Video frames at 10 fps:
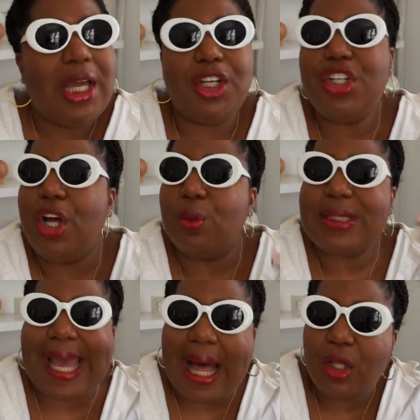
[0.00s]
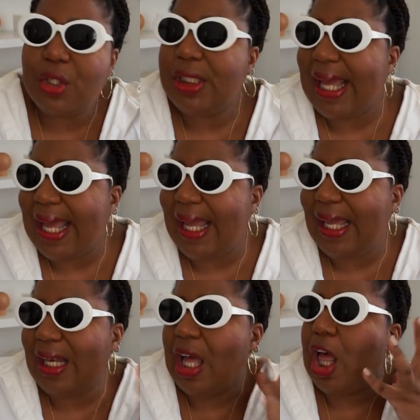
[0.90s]
you know, towel on
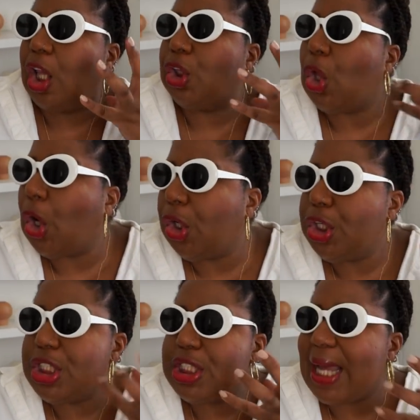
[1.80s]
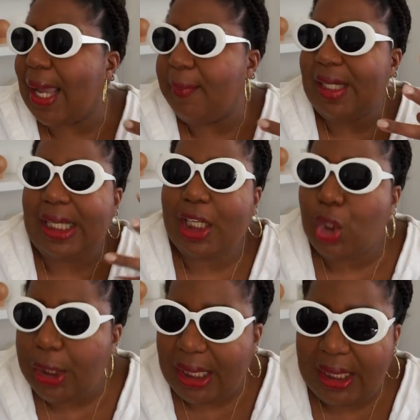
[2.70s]
head, large diamond
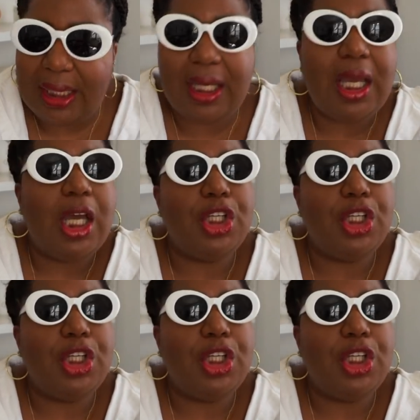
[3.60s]
earring,